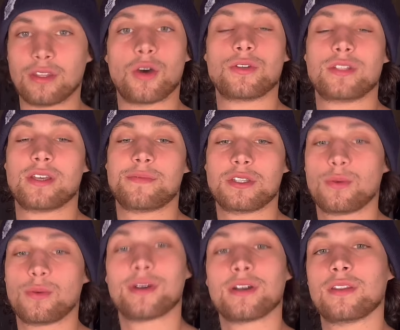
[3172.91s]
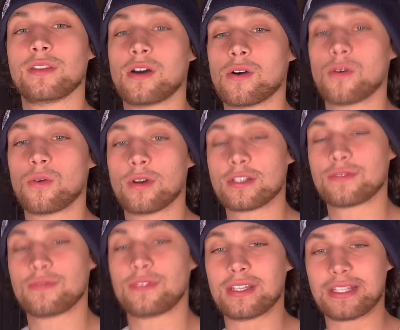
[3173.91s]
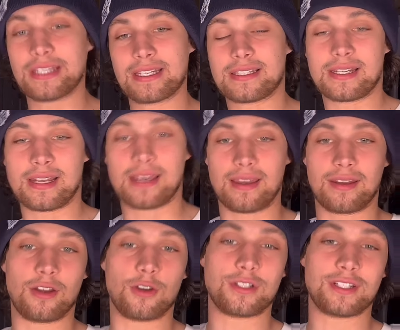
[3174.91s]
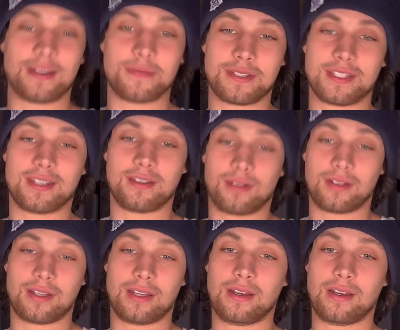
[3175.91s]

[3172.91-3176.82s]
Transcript: No tipsy Will. No, Will's feeling it today. No tipsy.